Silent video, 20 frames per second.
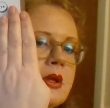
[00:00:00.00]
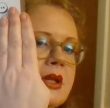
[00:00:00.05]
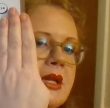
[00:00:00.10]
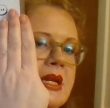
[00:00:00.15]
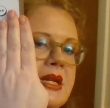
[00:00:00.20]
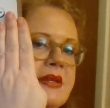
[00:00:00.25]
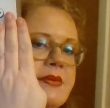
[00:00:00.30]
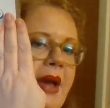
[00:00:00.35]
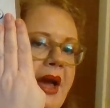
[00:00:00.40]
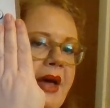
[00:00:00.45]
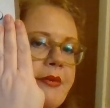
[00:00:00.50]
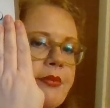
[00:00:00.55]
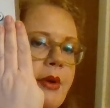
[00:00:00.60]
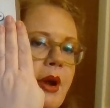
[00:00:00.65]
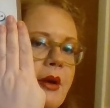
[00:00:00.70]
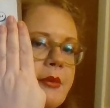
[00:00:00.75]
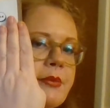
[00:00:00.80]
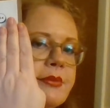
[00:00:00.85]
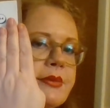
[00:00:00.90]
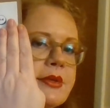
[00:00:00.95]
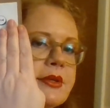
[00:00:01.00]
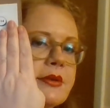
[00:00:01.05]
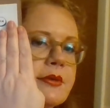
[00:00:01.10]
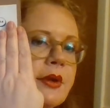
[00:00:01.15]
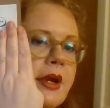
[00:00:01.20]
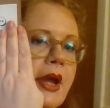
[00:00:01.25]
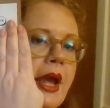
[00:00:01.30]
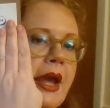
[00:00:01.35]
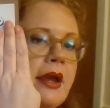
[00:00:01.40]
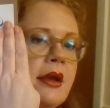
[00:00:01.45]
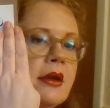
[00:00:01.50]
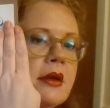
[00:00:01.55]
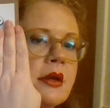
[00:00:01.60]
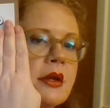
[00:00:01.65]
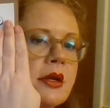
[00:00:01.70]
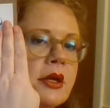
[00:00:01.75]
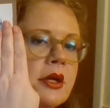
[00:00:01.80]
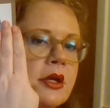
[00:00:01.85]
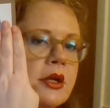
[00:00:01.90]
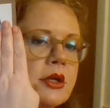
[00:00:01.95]
these math problems, okay?
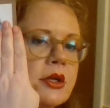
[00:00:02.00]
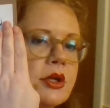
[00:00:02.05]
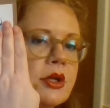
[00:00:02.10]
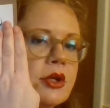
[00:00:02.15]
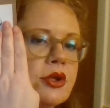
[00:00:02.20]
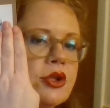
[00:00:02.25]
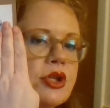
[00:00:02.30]
You're